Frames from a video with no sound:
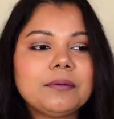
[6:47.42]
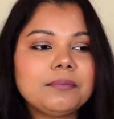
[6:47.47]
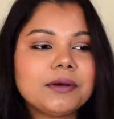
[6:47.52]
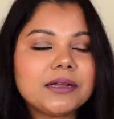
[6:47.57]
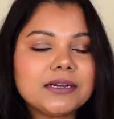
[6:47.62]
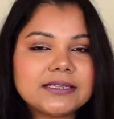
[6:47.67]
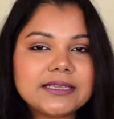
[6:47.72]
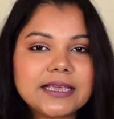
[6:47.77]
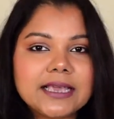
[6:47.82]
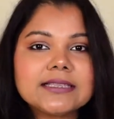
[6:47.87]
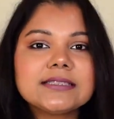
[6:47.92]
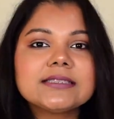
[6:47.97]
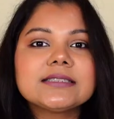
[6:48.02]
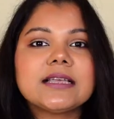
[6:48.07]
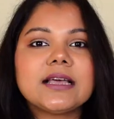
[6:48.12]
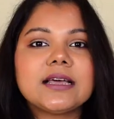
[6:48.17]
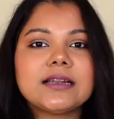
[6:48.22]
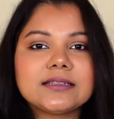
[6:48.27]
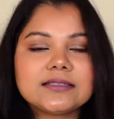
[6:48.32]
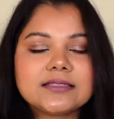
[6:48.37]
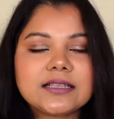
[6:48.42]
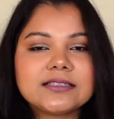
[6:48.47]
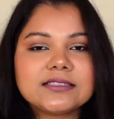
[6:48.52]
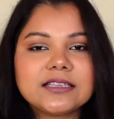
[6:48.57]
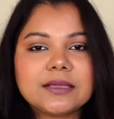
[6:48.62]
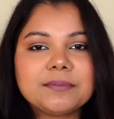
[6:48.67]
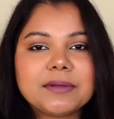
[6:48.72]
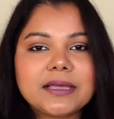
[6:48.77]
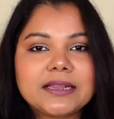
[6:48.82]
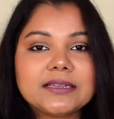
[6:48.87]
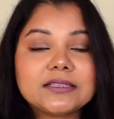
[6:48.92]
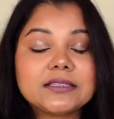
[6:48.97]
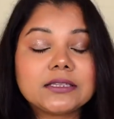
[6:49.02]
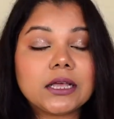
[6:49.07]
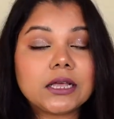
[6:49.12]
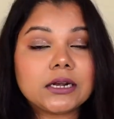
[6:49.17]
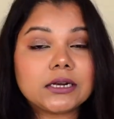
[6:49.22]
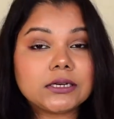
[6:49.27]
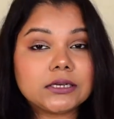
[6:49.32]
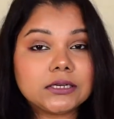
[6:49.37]
But yes, Anastasia palettes
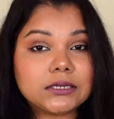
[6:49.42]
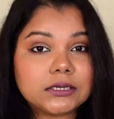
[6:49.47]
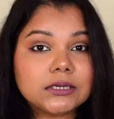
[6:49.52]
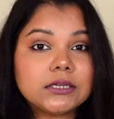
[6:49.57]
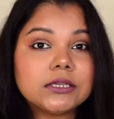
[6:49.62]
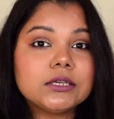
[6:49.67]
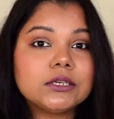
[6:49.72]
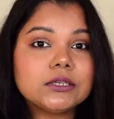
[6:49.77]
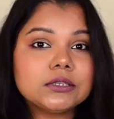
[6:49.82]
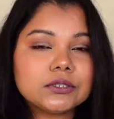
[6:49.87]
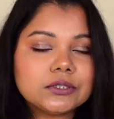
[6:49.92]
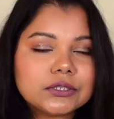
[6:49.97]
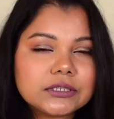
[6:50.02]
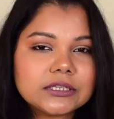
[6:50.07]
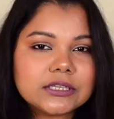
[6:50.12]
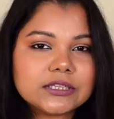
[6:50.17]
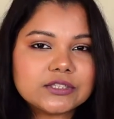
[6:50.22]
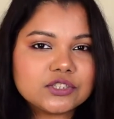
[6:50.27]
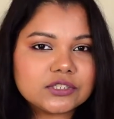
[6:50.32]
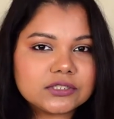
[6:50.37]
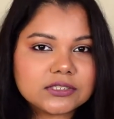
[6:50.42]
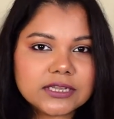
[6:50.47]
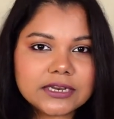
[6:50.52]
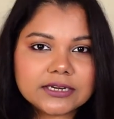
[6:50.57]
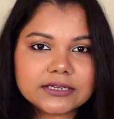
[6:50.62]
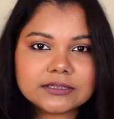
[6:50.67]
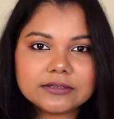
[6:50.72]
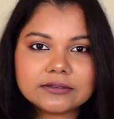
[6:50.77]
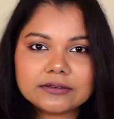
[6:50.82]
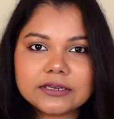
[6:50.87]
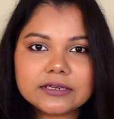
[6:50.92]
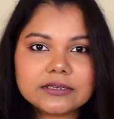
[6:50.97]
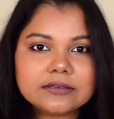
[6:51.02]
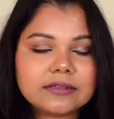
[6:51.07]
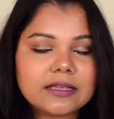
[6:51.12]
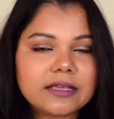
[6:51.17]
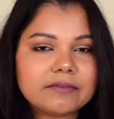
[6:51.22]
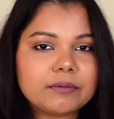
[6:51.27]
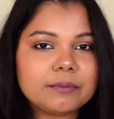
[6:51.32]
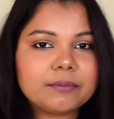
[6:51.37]
are really good. It's just that you need
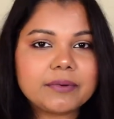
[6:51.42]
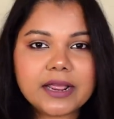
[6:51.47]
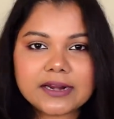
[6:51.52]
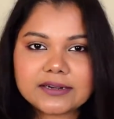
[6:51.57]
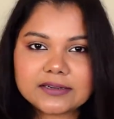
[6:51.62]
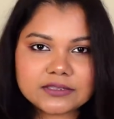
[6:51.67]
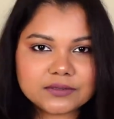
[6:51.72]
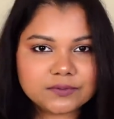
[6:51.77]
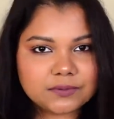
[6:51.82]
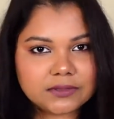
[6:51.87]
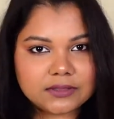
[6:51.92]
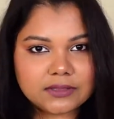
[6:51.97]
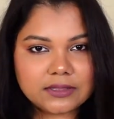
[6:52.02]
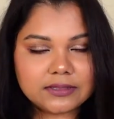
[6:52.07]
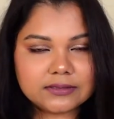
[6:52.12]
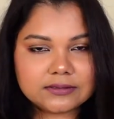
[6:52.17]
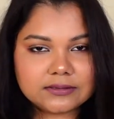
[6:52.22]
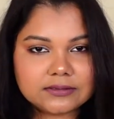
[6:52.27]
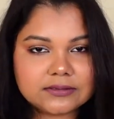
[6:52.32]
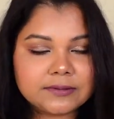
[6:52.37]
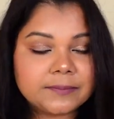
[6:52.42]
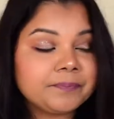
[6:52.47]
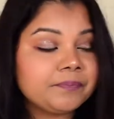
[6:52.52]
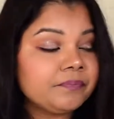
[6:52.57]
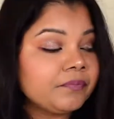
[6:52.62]
to have a practice with these.